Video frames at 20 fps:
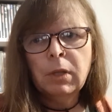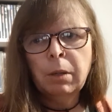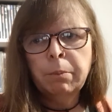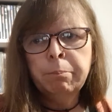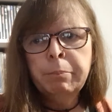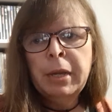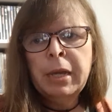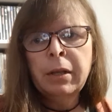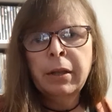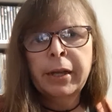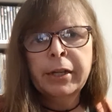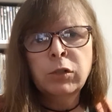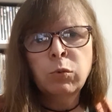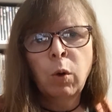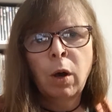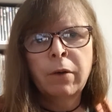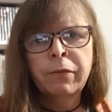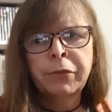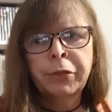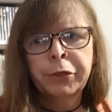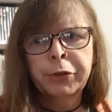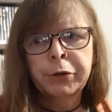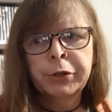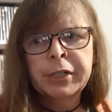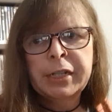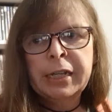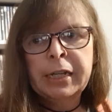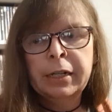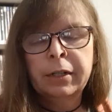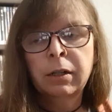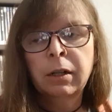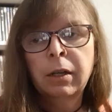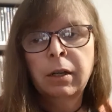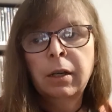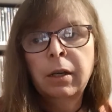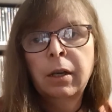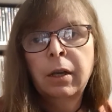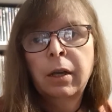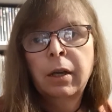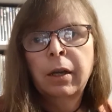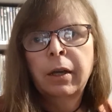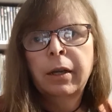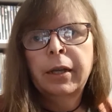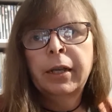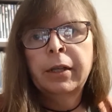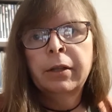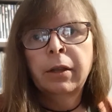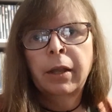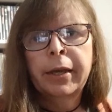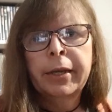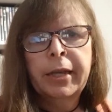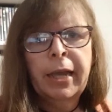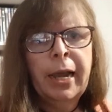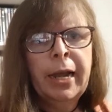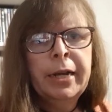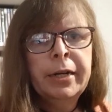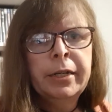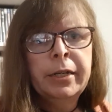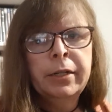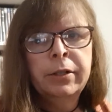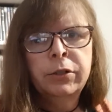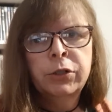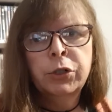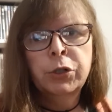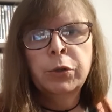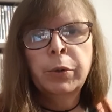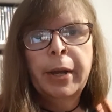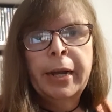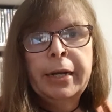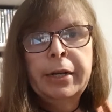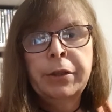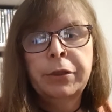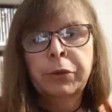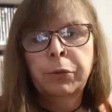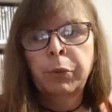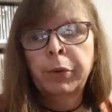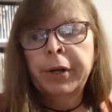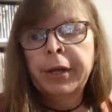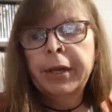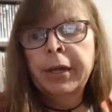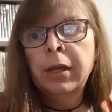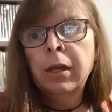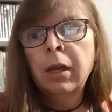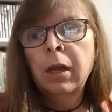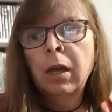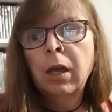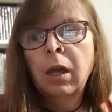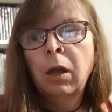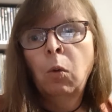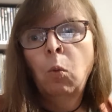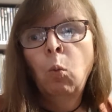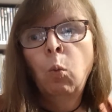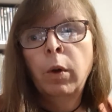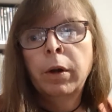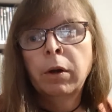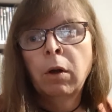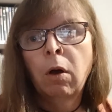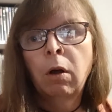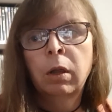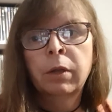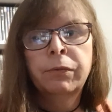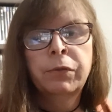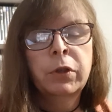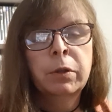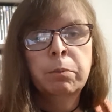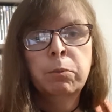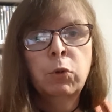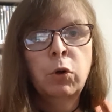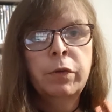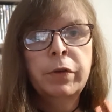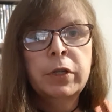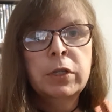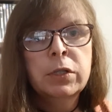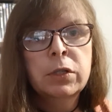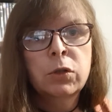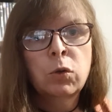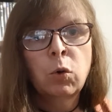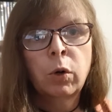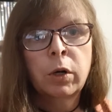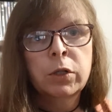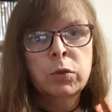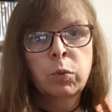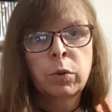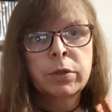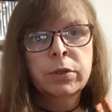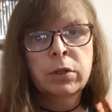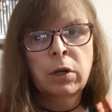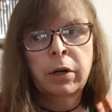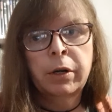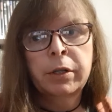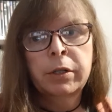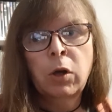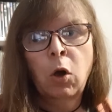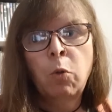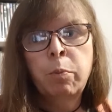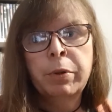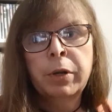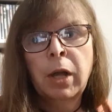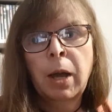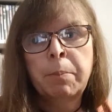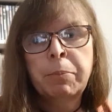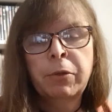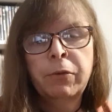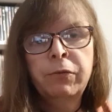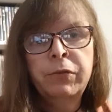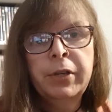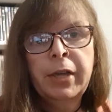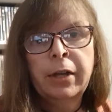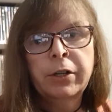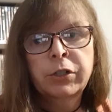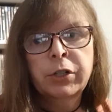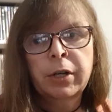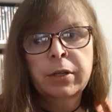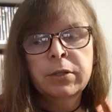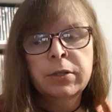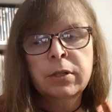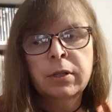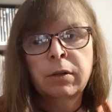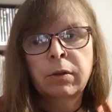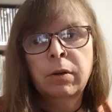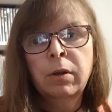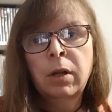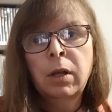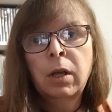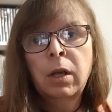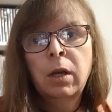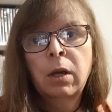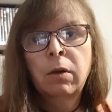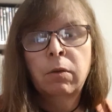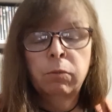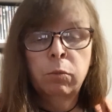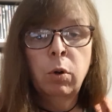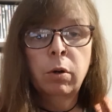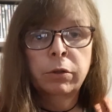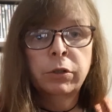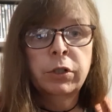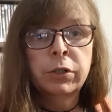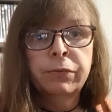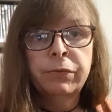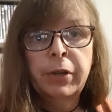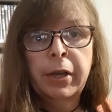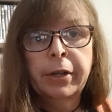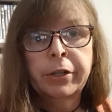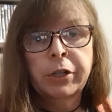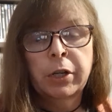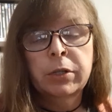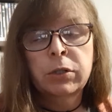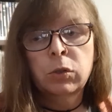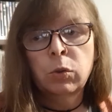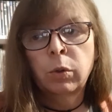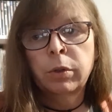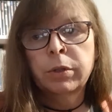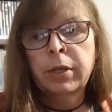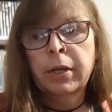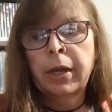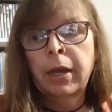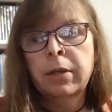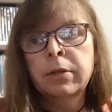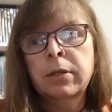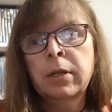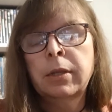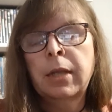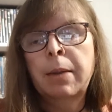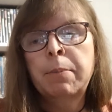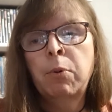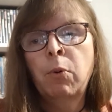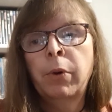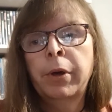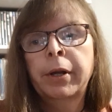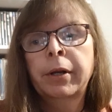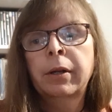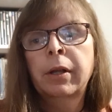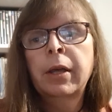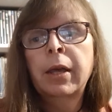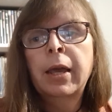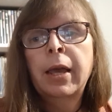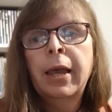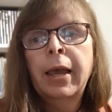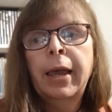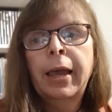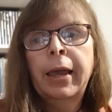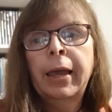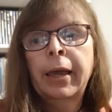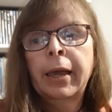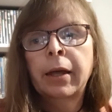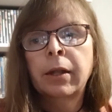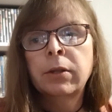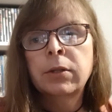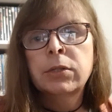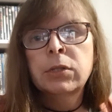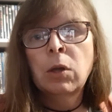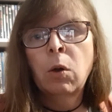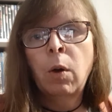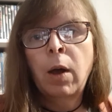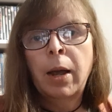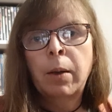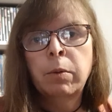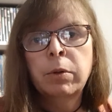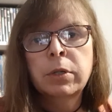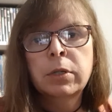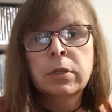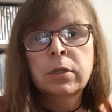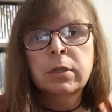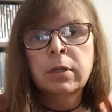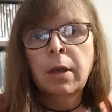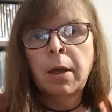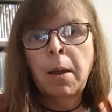being like 12 and 13 in like 82, 83, when all of the movie stores were starting to open up, the VHS and just VHS stores, I guess, at that point. And so I was